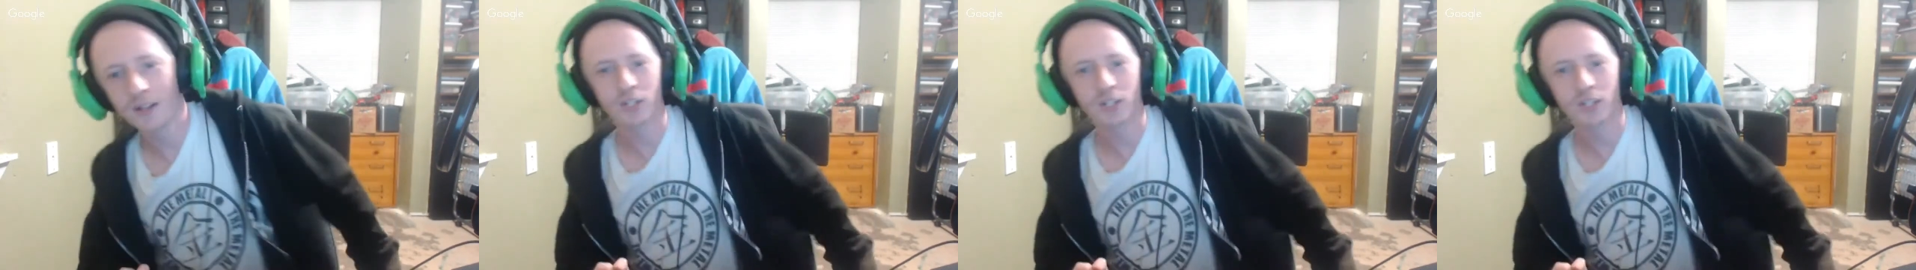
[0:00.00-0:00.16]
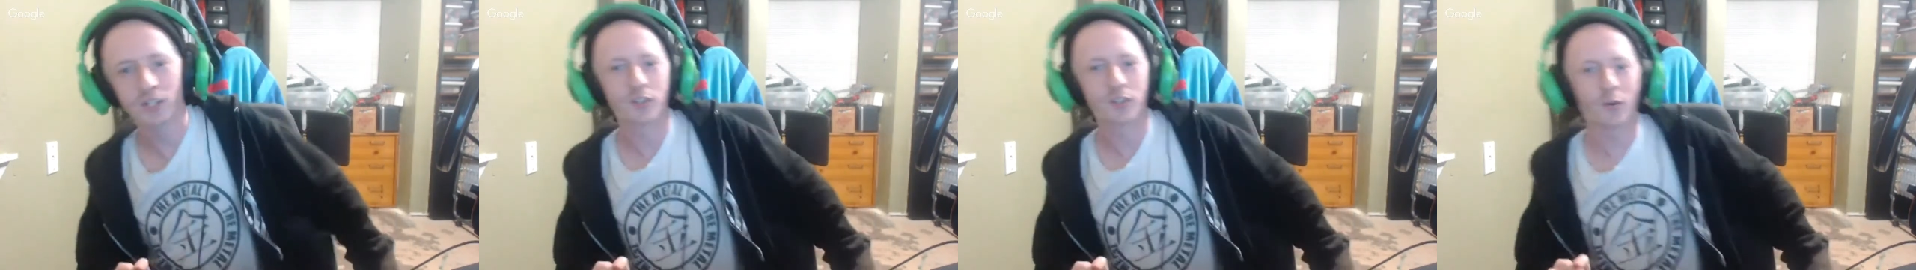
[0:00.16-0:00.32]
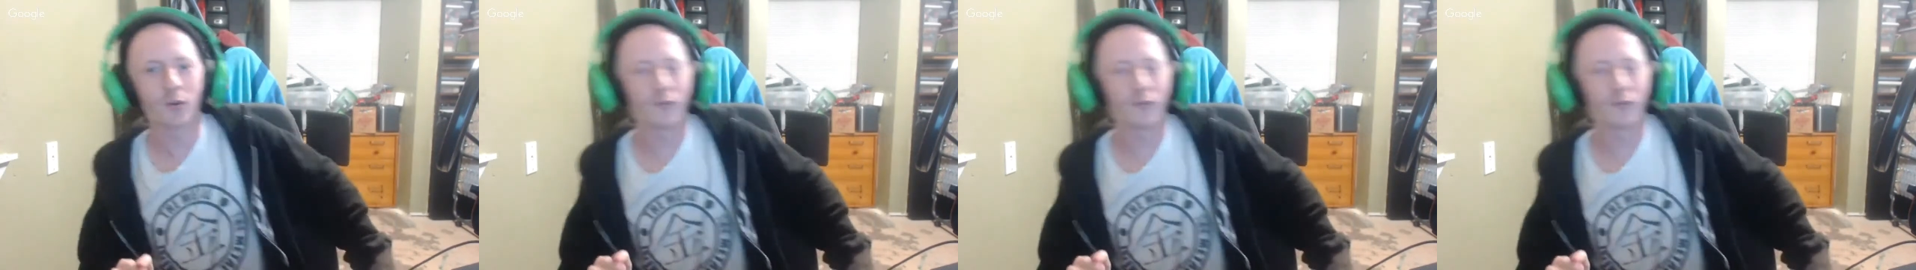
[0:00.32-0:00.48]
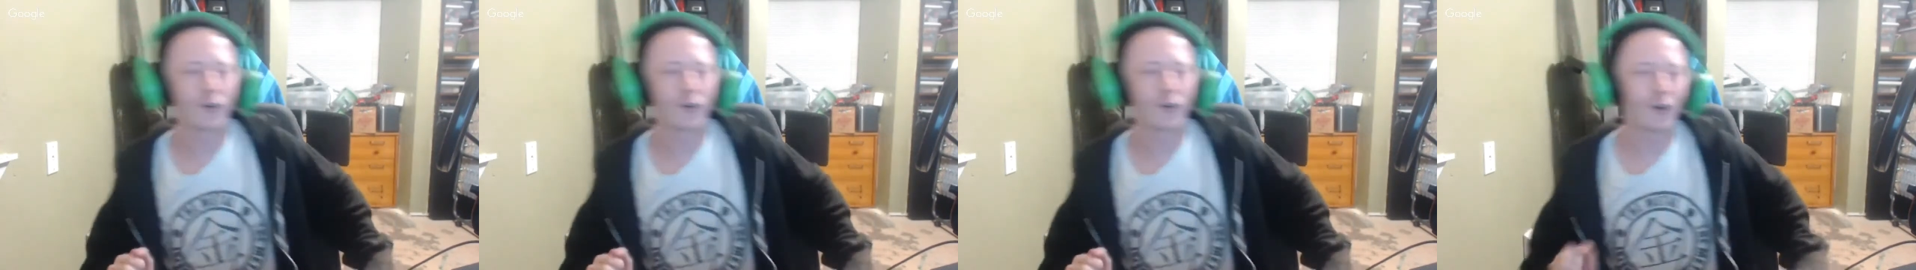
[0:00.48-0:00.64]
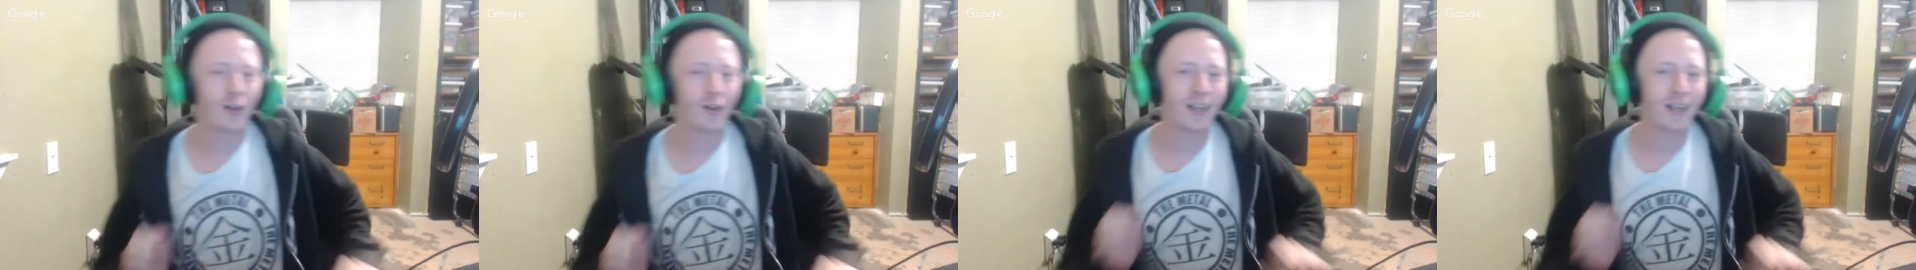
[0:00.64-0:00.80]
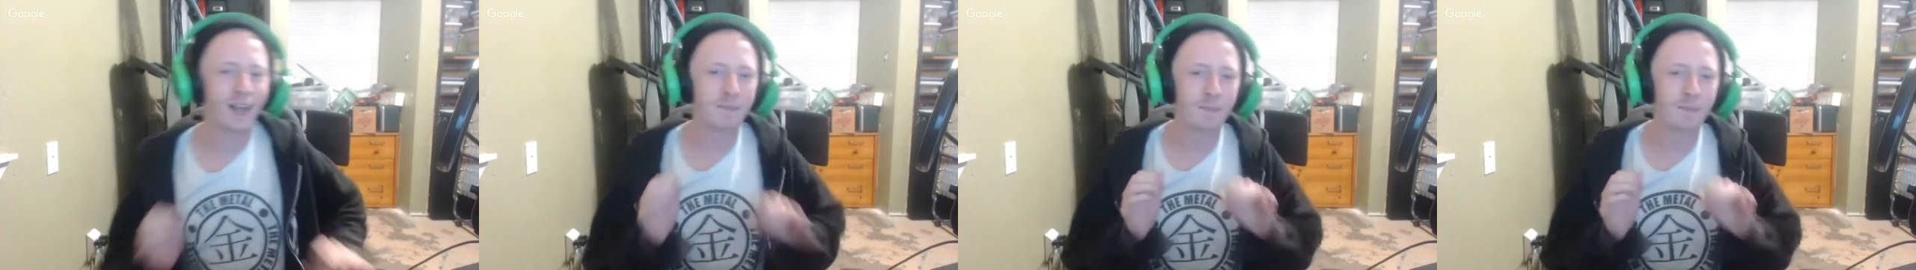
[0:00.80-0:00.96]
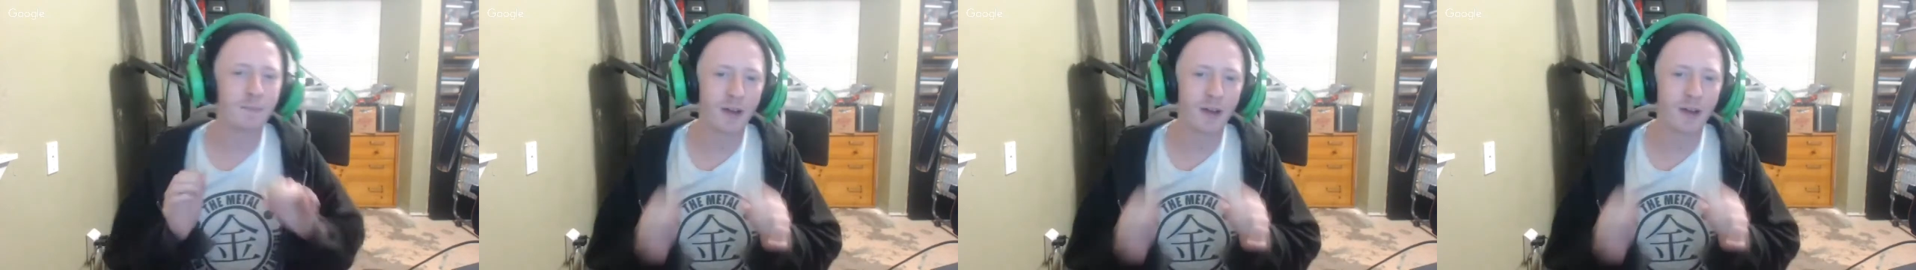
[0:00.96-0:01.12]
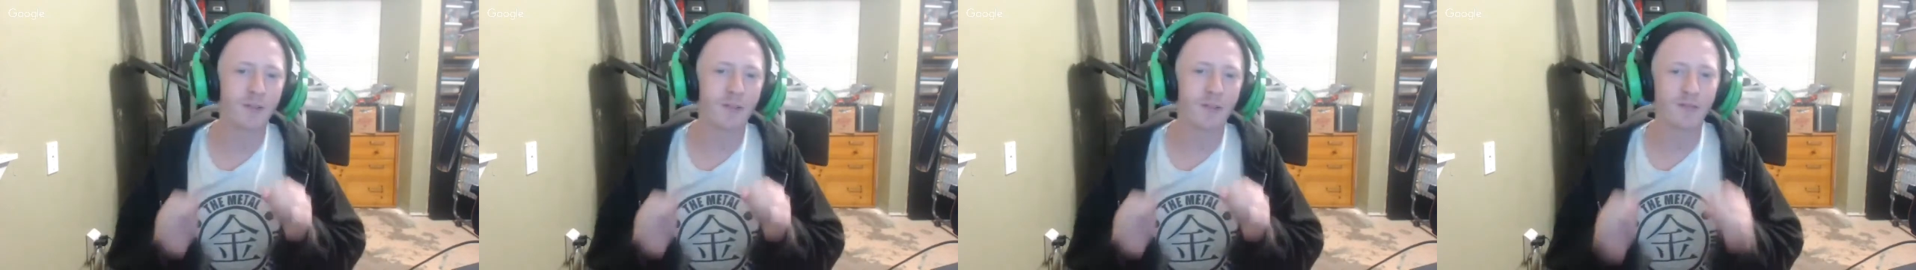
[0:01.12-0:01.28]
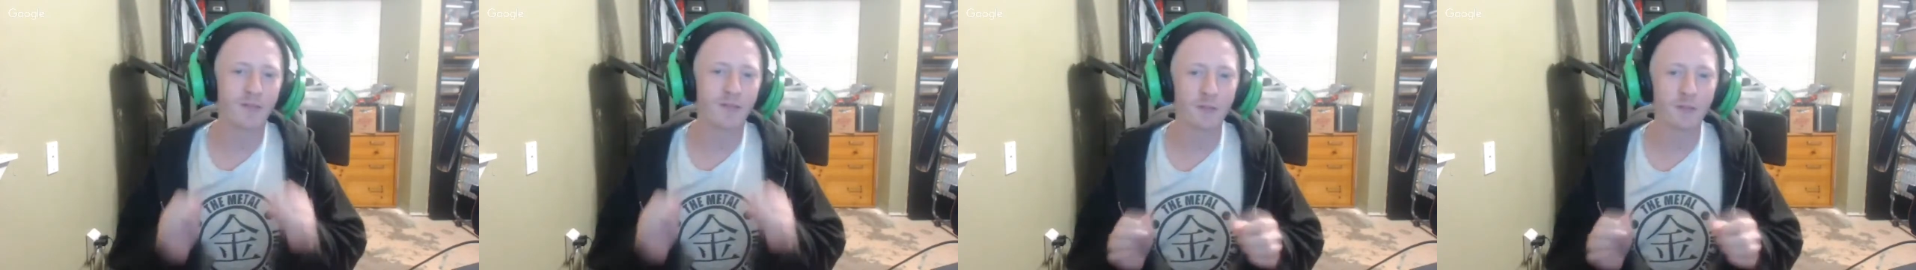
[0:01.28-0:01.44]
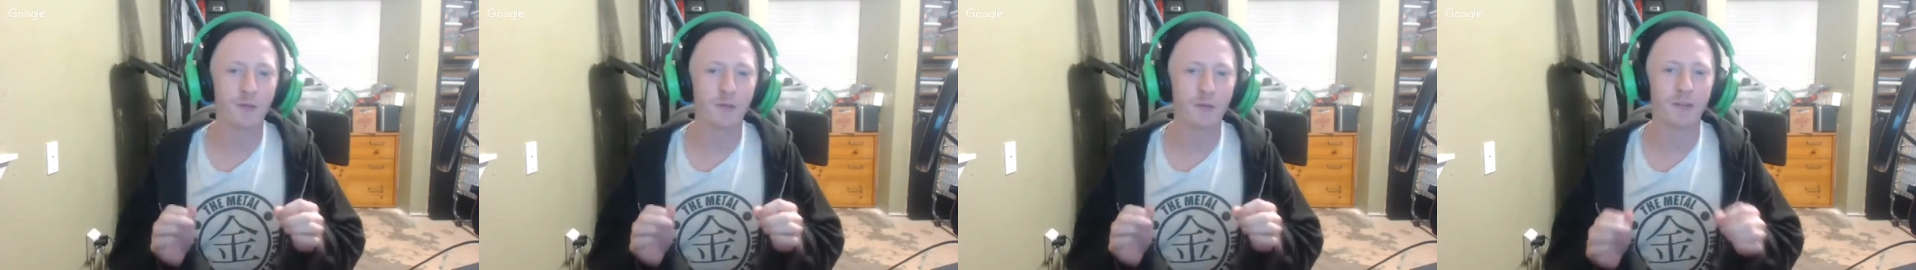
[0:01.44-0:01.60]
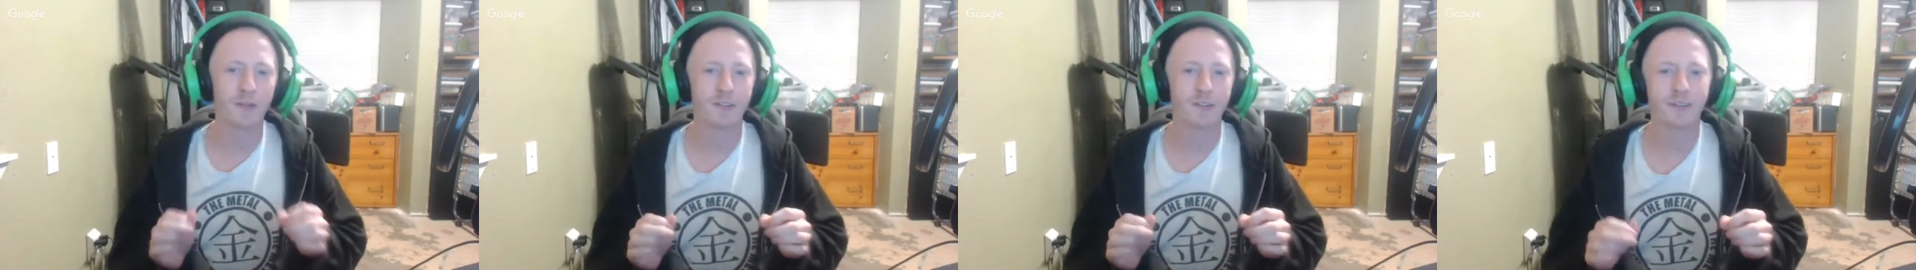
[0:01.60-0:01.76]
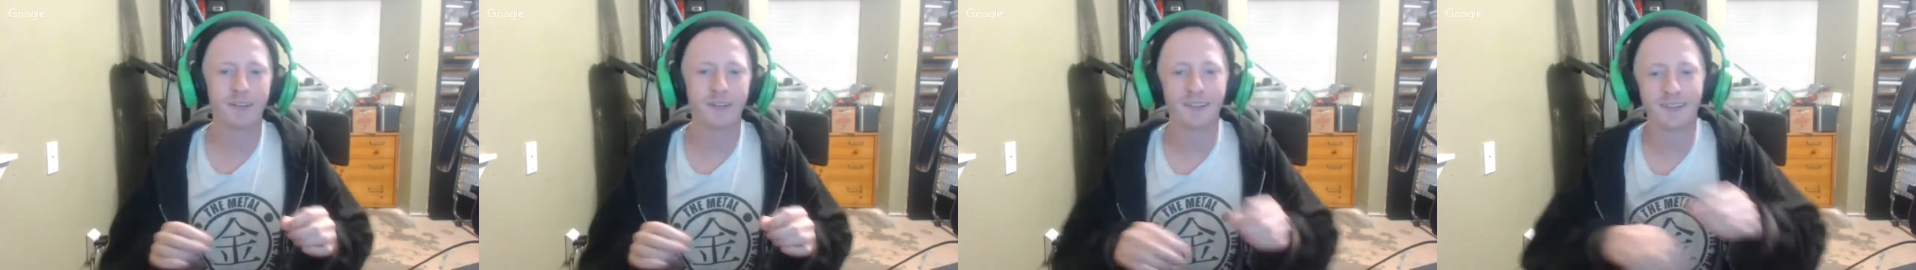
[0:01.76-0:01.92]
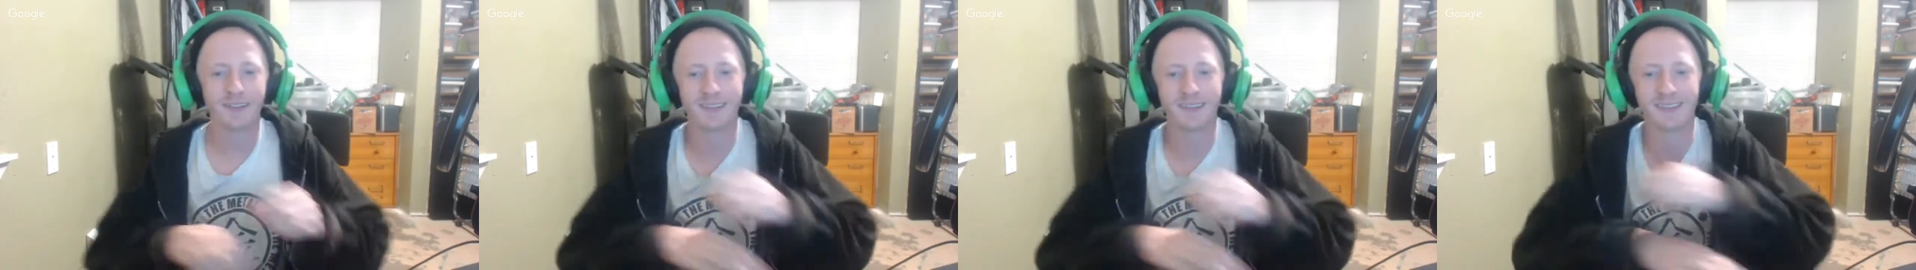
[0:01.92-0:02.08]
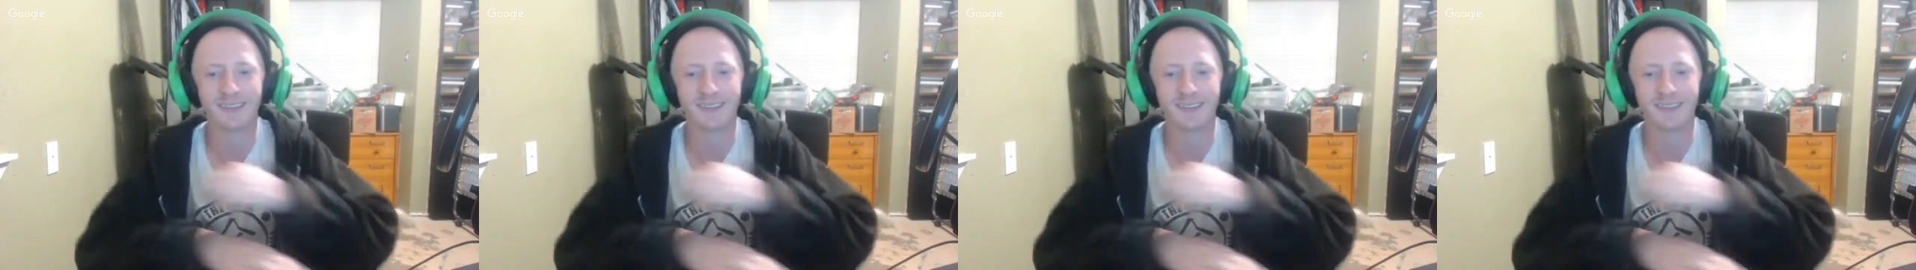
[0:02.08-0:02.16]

And it's just overall a better food.